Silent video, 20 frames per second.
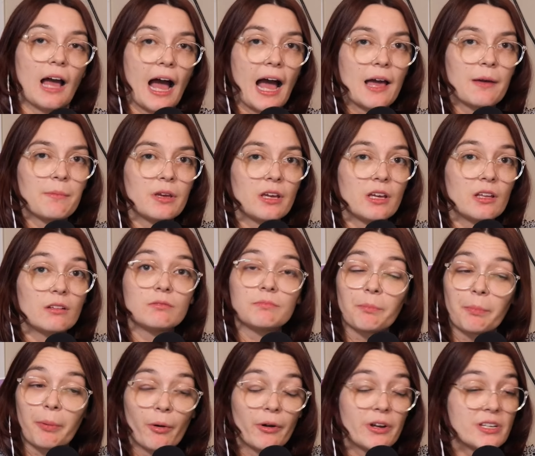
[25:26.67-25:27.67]
I mean,
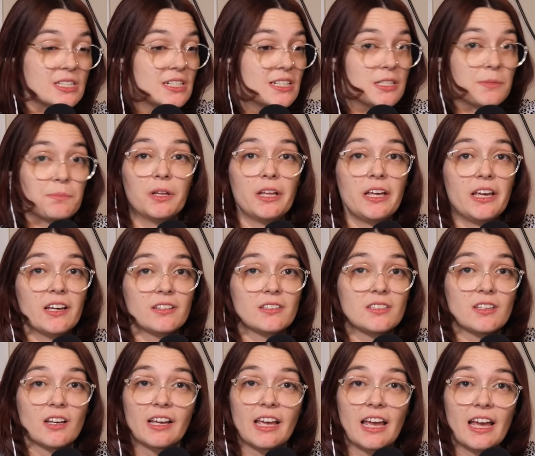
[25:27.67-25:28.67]
poisonous
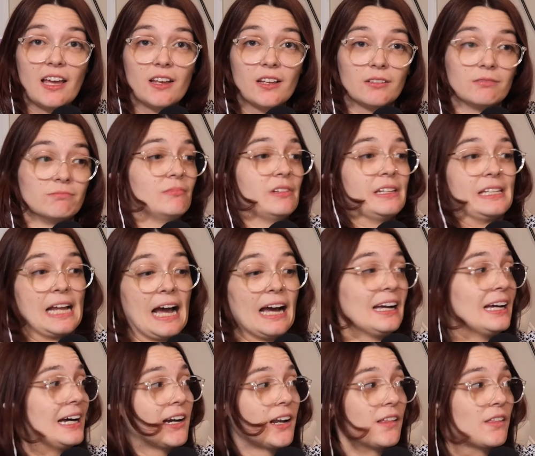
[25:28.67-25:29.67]
plants, again,
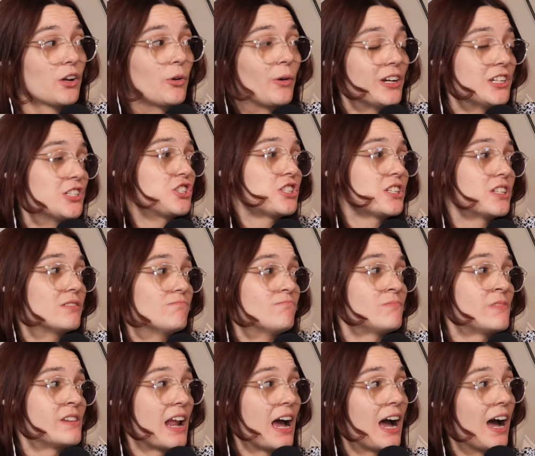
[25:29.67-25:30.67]
not out of the question,
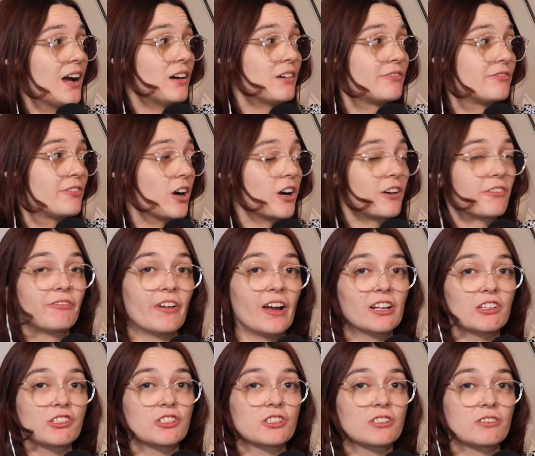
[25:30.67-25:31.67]
not a
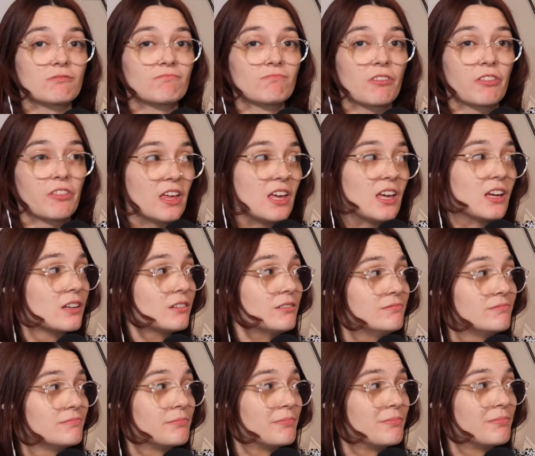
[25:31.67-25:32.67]
far-fetched thing.
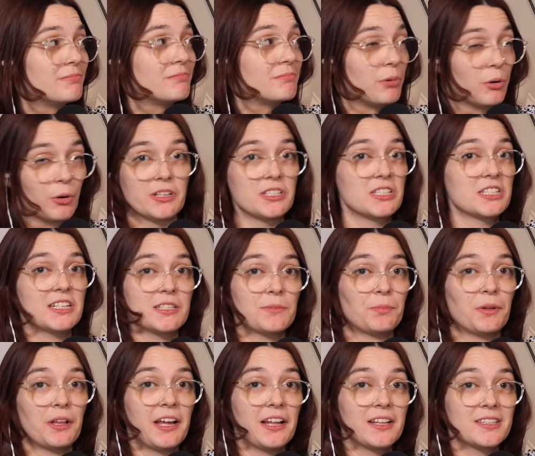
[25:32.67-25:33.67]
Poisonous
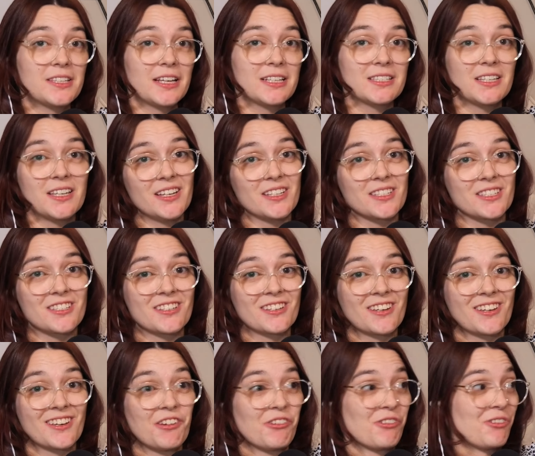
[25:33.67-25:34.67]
plants exist.
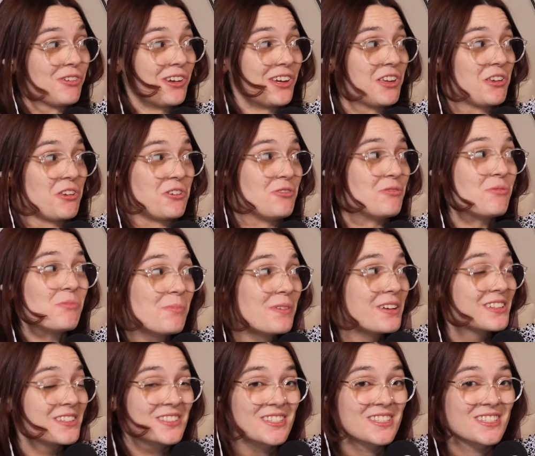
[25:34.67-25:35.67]

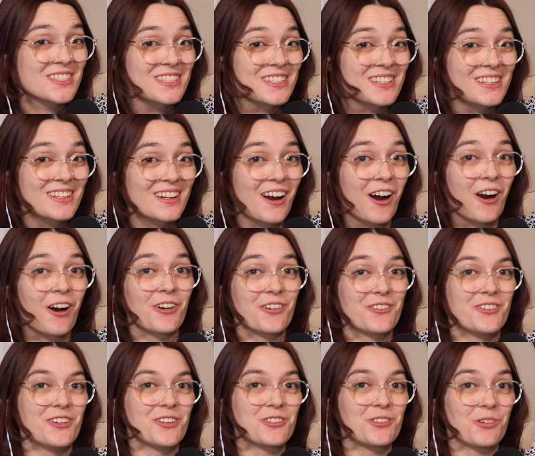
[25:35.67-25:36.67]
Humans are
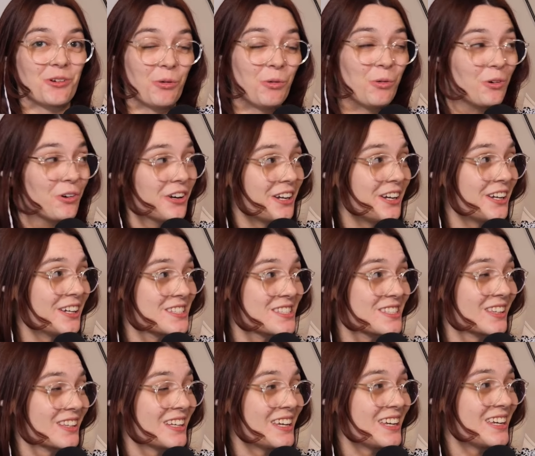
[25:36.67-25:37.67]

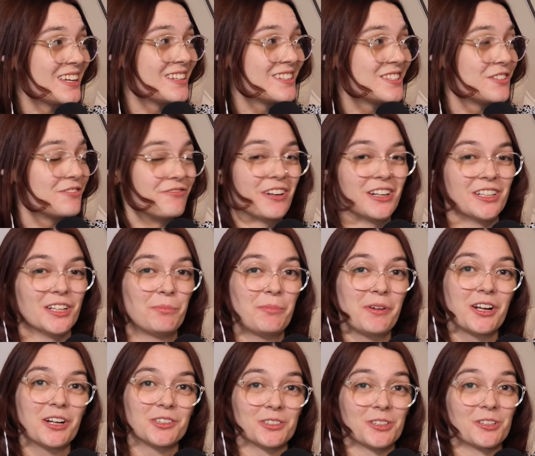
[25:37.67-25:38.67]
notoriously
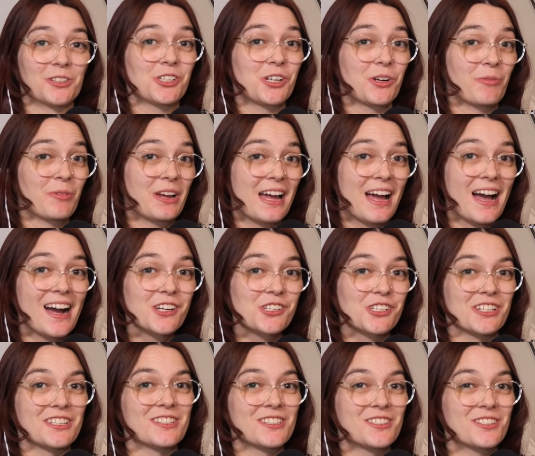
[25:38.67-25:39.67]
developing allergic
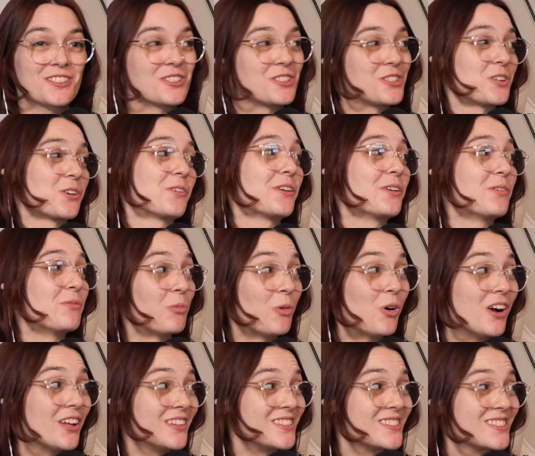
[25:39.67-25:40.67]
reactions to certain
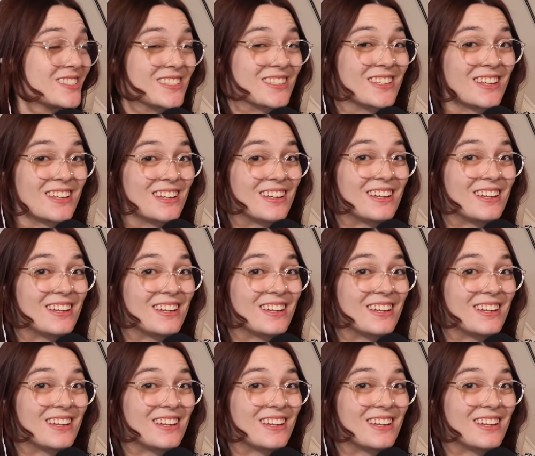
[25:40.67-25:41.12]
ones.